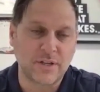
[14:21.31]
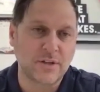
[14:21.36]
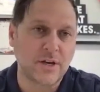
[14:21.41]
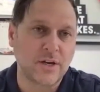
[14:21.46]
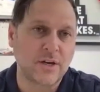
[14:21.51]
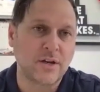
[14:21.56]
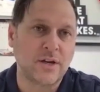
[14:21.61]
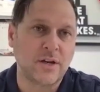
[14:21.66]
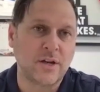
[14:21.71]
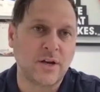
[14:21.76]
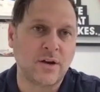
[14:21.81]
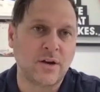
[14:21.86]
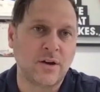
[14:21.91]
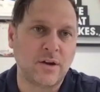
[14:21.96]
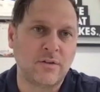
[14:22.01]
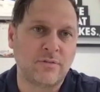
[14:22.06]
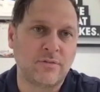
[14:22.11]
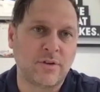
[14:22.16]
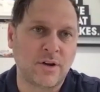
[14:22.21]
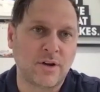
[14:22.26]
like an
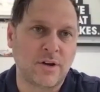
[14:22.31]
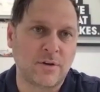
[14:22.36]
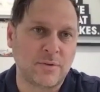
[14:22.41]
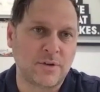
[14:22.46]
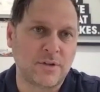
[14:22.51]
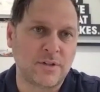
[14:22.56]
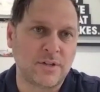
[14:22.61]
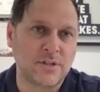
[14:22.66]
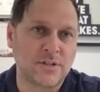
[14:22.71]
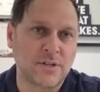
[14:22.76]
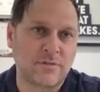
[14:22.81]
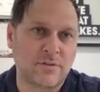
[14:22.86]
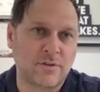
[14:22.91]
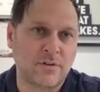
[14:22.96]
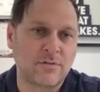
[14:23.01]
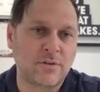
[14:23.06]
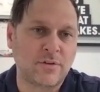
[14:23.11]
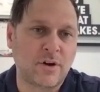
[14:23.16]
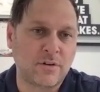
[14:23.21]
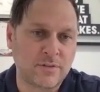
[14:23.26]
area of our company that's
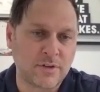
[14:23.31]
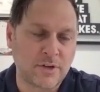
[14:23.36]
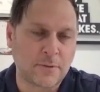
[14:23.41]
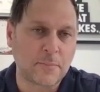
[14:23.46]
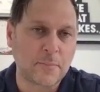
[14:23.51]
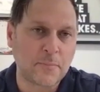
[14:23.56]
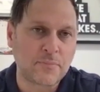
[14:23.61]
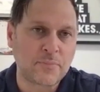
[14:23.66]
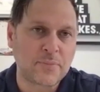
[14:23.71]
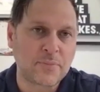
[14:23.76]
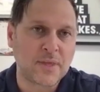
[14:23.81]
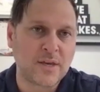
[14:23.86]
ever evolving.